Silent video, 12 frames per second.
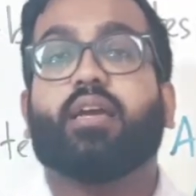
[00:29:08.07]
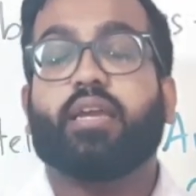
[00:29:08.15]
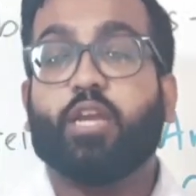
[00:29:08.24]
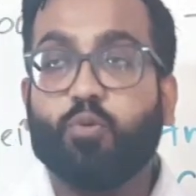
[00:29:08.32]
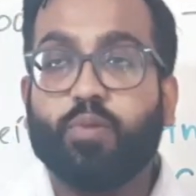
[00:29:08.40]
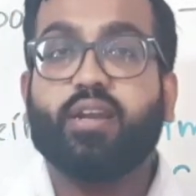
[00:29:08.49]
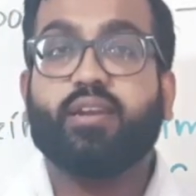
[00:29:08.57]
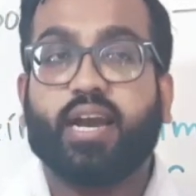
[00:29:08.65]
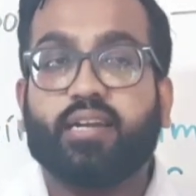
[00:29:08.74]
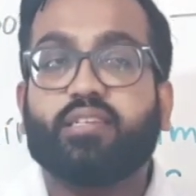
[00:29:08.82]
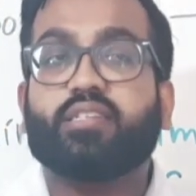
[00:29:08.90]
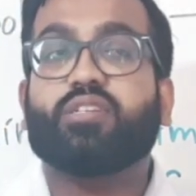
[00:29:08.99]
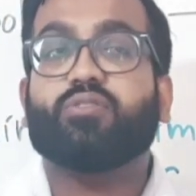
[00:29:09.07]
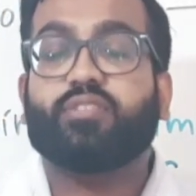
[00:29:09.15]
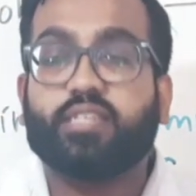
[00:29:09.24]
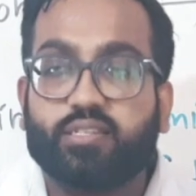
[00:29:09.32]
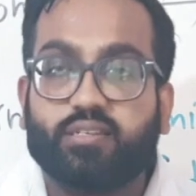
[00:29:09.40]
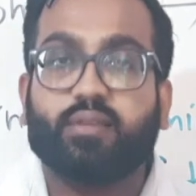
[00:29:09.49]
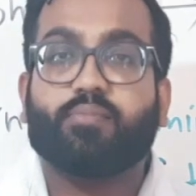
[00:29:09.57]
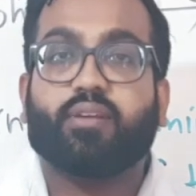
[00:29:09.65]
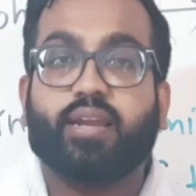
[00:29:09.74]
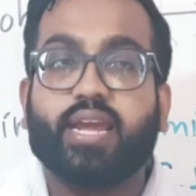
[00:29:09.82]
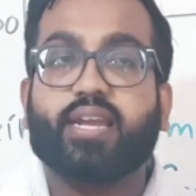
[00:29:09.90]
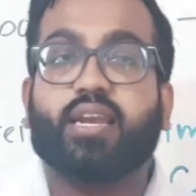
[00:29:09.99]
Human digestive system,
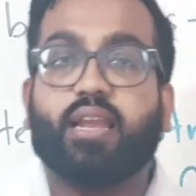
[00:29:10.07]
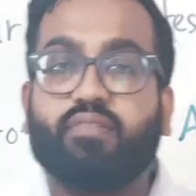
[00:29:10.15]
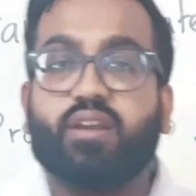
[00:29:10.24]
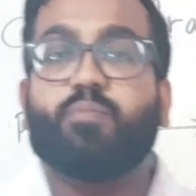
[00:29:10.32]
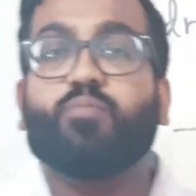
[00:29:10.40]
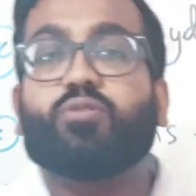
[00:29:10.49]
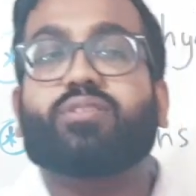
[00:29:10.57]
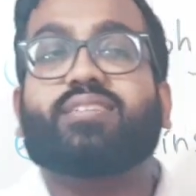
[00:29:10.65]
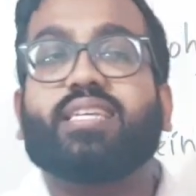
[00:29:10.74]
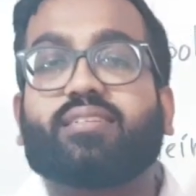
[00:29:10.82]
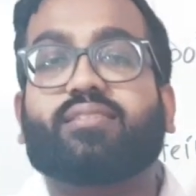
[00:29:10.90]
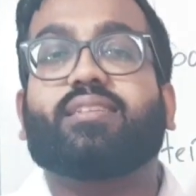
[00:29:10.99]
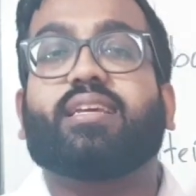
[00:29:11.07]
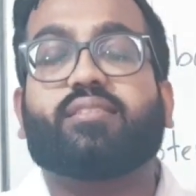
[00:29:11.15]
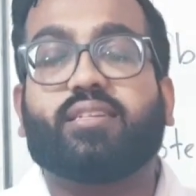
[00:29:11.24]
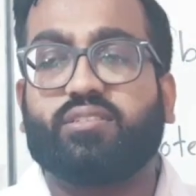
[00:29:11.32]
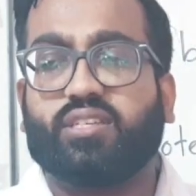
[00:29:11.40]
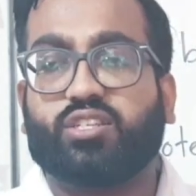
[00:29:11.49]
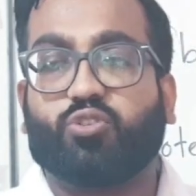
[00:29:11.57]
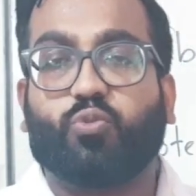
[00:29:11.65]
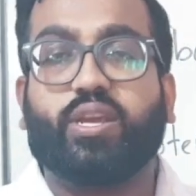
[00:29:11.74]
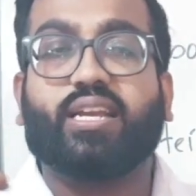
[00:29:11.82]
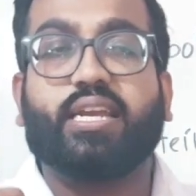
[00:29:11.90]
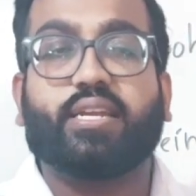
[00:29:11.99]
grade 11 book, 6th lesson. Just
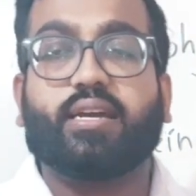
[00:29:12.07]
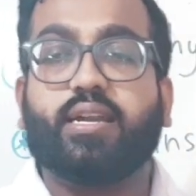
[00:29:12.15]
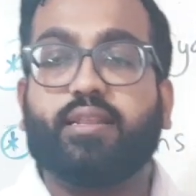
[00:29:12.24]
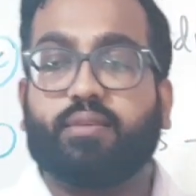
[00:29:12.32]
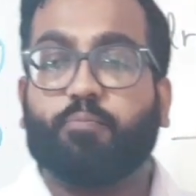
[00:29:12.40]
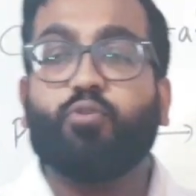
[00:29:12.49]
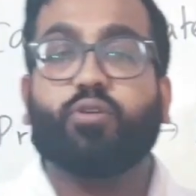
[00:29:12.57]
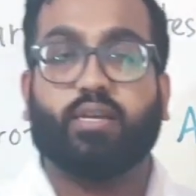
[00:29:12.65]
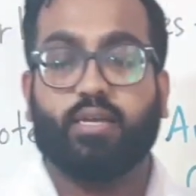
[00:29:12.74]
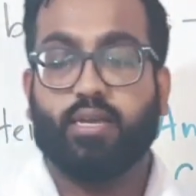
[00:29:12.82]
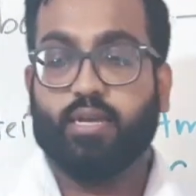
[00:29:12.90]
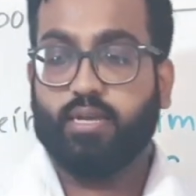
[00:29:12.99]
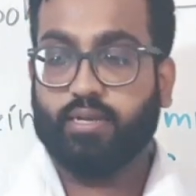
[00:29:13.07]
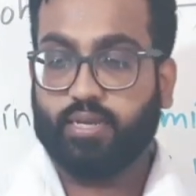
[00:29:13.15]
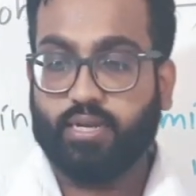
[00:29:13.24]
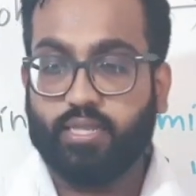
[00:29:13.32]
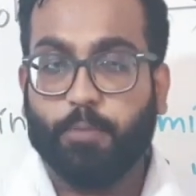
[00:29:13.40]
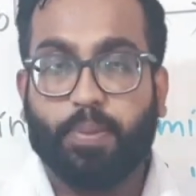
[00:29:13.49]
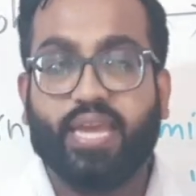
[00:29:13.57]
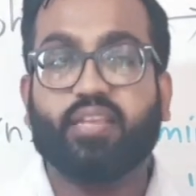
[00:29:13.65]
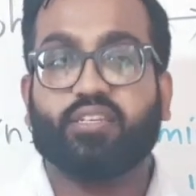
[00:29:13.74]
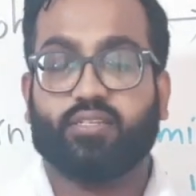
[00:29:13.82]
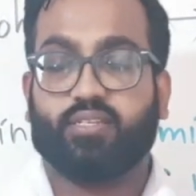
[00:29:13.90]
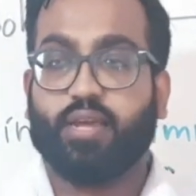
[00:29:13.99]
quickly turn the book, turn the
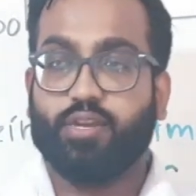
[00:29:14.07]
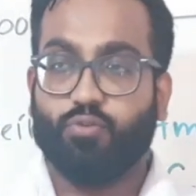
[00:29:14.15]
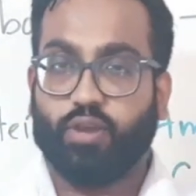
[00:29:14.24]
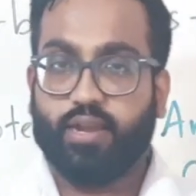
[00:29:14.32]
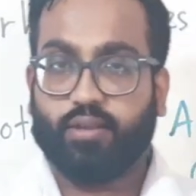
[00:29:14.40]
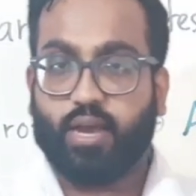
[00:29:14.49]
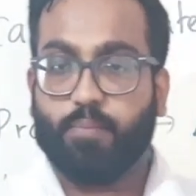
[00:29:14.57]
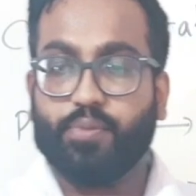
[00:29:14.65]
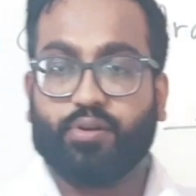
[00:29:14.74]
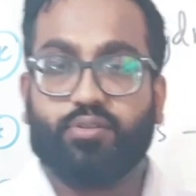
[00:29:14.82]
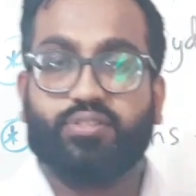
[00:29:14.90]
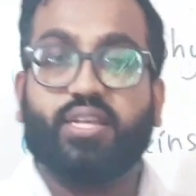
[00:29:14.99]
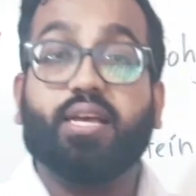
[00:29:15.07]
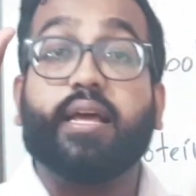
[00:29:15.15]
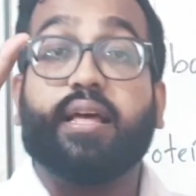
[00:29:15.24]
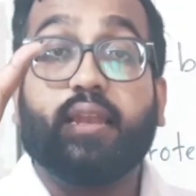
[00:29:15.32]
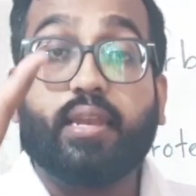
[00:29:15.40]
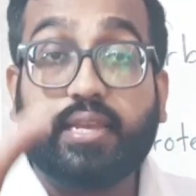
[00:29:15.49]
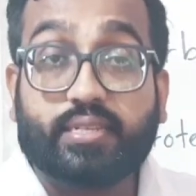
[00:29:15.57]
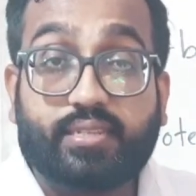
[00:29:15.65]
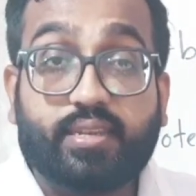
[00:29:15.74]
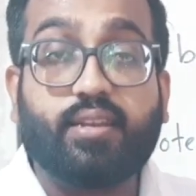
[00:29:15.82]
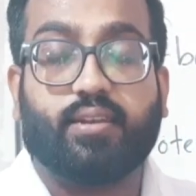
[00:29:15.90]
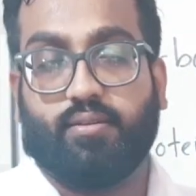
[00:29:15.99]
pages, and you can come across the
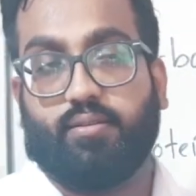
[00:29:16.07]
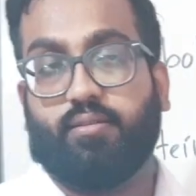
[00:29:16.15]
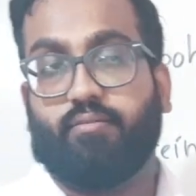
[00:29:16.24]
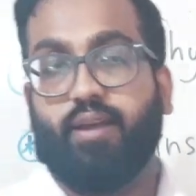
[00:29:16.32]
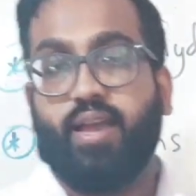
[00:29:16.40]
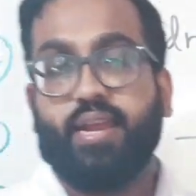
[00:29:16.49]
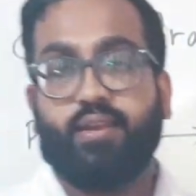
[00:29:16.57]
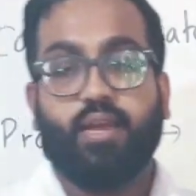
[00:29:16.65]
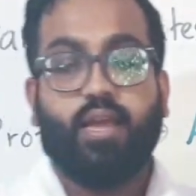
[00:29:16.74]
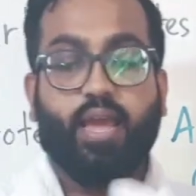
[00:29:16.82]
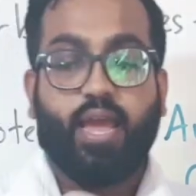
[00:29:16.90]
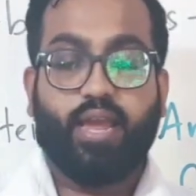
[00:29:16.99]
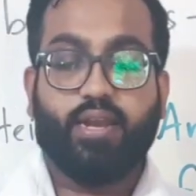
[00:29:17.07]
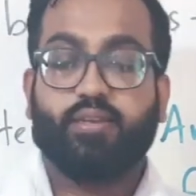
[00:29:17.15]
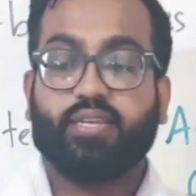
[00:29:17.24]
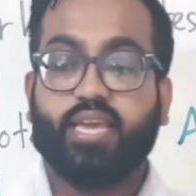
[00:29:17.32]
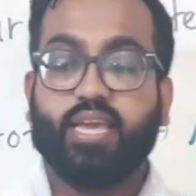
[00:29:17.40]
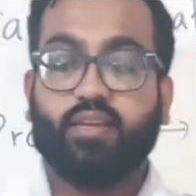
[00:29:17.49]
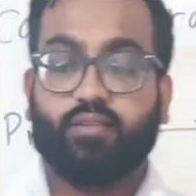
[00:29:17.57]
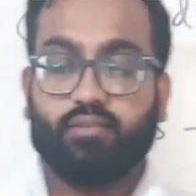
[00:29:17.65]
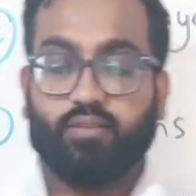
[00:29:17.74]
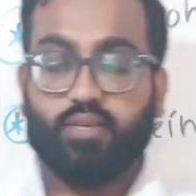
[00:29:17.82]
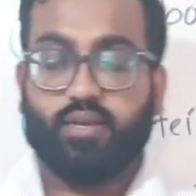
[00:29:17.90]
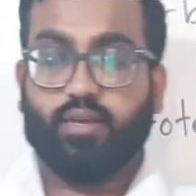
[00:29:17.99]
lesson, right? And take
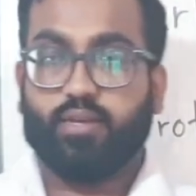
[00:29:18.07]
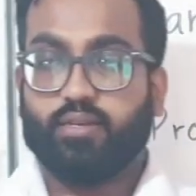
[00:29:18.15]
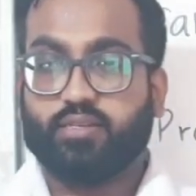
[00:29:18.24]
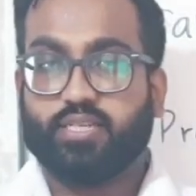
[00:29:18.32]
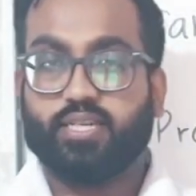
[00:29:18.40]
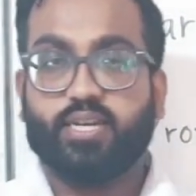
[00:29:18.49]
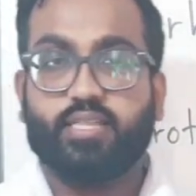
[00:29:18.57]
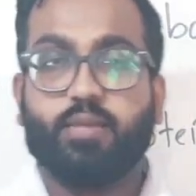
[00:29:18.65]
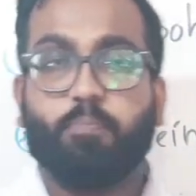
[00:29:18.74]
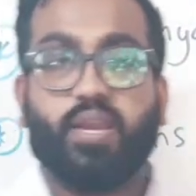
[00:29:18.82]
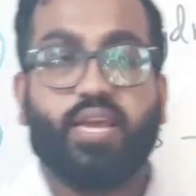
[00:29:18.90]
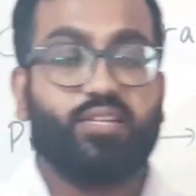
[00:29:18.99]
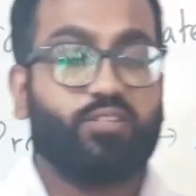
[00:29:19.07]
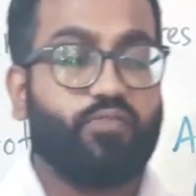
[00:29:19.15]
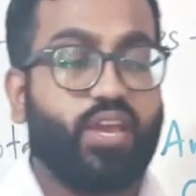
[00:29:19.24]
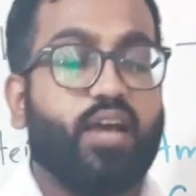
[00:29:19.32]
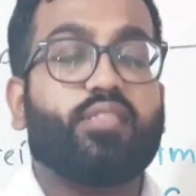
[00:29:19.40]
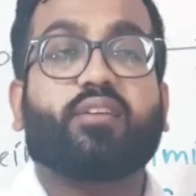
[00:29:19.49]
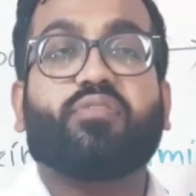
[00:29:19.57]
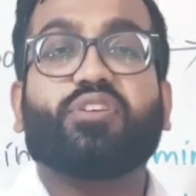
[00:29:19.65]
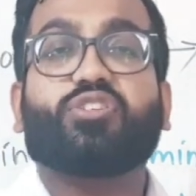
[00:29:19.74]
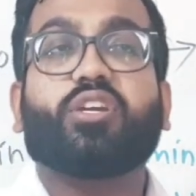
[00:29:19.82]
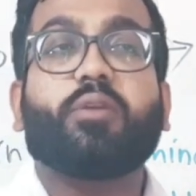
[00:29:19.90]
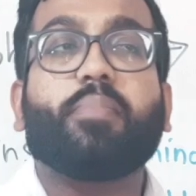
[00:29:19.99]
turn the place where the
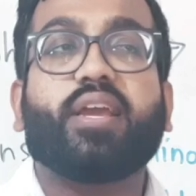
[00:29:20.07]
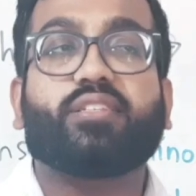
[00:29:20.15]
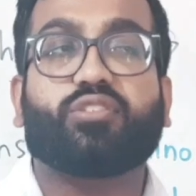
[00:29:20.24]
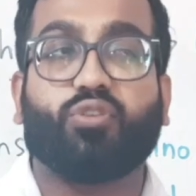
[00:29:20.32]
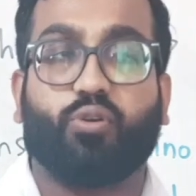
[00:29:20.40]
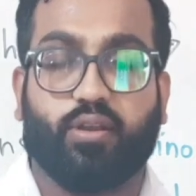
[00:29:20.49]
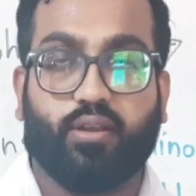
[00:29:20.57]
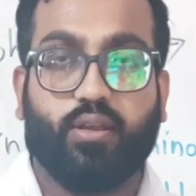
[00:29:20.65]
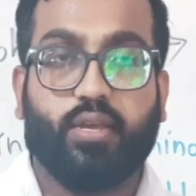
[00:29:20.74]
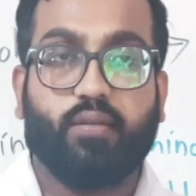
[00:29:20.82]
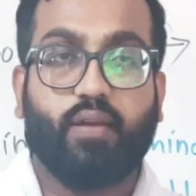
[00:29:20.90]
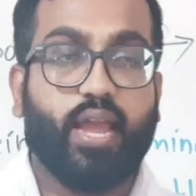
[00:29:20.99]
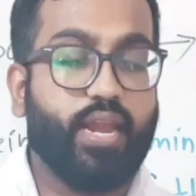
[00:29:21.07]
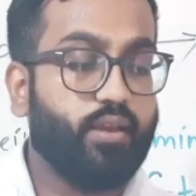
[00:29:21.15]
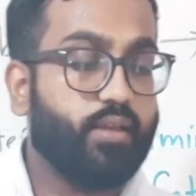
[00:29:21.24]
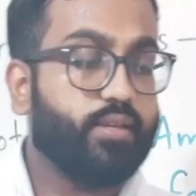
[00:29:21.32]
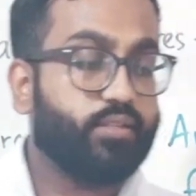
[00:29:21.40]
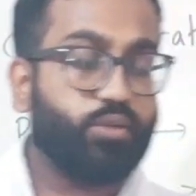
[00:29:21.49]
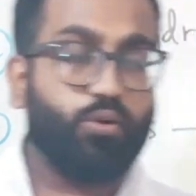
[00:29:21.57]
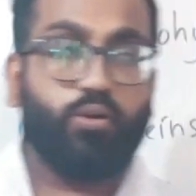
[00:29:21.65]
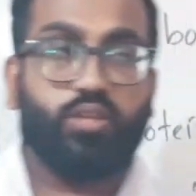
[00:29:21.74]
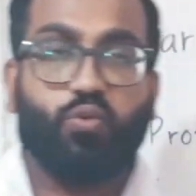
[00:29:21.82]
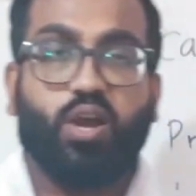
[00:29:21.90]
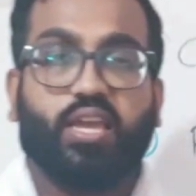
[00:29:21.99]
question based on, right? So
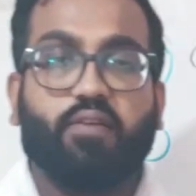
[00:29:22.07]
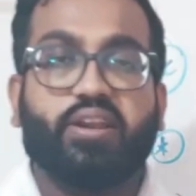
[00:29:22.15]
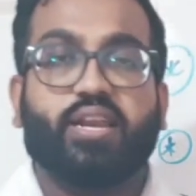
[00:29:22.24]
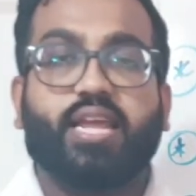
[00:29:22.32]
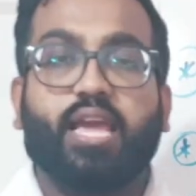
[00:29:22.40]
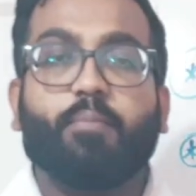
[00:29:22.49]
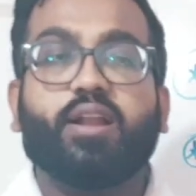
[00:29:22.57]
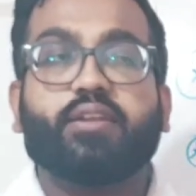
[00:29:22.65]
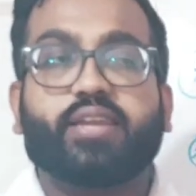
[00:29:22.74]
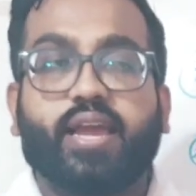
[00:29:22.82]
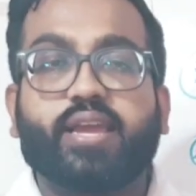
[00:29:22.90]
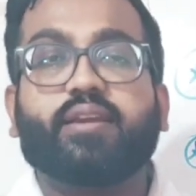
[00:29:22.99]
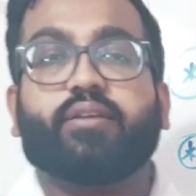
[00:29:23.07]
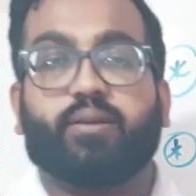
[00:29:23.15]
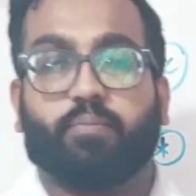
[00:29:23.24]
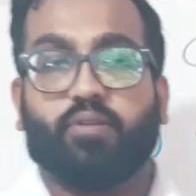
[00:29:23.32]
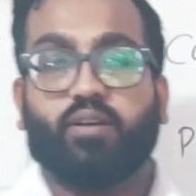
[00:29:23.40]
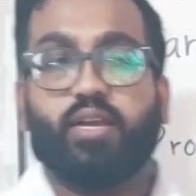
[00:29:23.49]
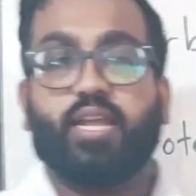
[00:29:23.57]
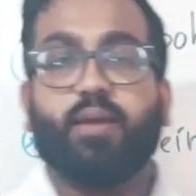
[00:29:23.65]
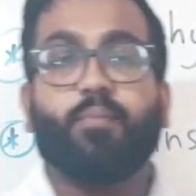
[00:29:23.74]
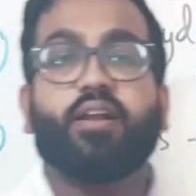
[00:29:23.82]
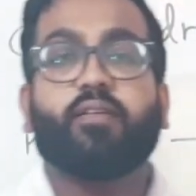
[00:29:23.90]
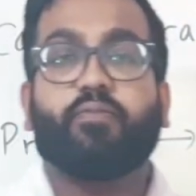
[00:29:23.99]
you are given a labeled diagram,
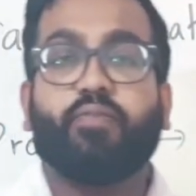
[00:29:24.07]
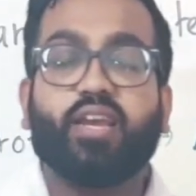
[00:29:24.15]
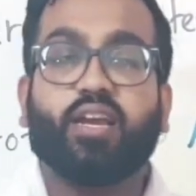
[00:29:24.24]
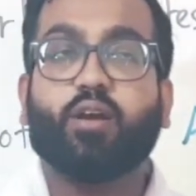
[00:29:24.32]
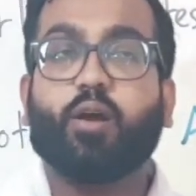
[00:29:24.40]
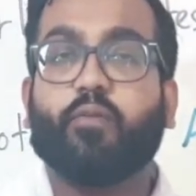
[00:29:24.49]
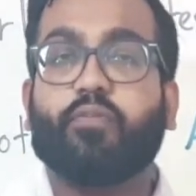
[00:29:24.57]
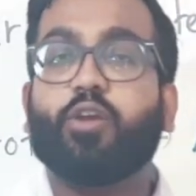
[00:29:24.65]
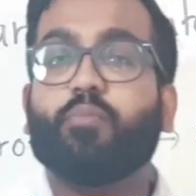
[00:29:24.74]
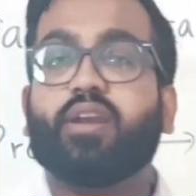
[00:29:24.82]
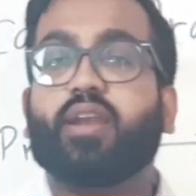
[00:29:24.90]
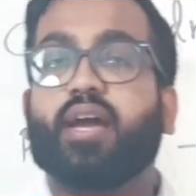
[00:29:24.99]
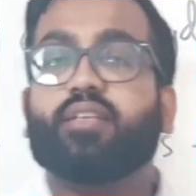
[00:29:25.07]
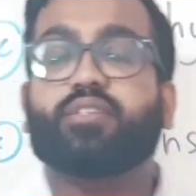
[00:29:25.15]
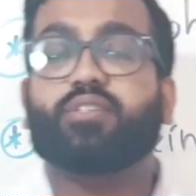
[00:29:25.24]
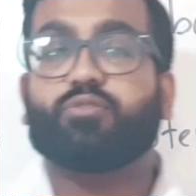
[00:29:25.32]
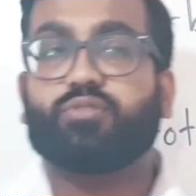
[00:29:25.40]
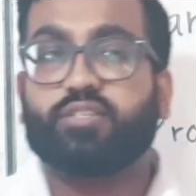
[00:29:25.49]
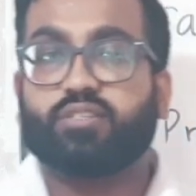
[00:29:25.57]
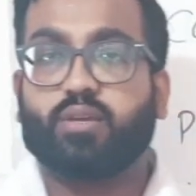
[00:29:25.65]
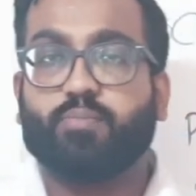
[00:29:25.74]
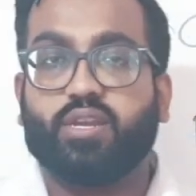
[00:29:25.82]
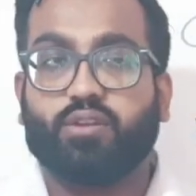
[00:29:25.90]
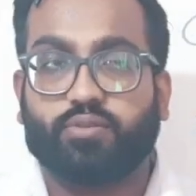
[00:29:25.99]
labeled figure of human digestive
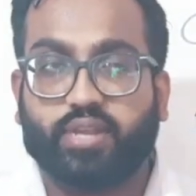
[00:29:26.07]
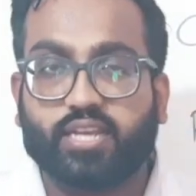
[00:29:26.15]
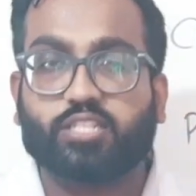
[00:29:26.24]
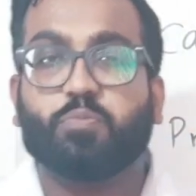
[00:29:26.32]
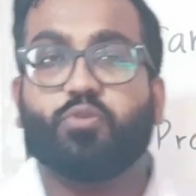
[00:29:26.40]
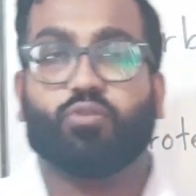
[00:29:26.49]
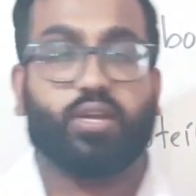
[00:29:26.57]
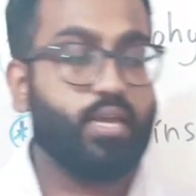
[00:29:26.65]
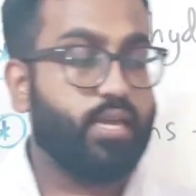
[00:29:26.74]
system in your textbook.